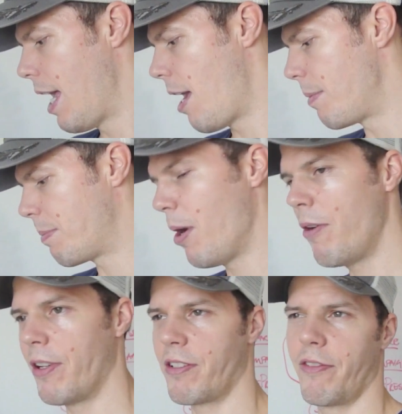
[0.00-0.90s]
Um, it's
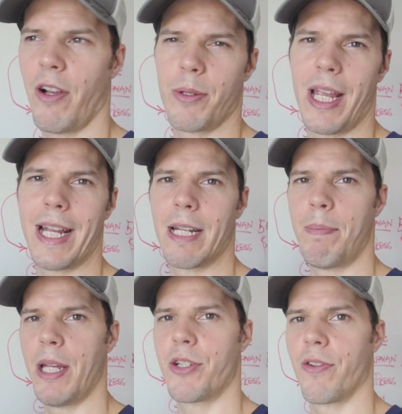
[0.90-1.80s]
perfect if I was taking a
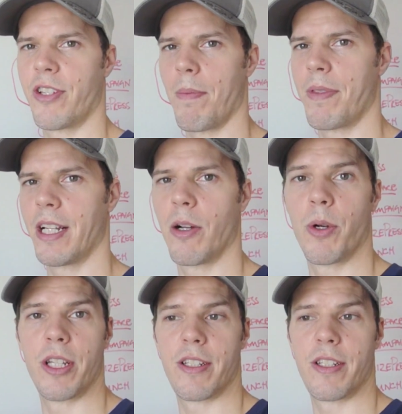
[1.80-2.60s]
picture of something and I wanted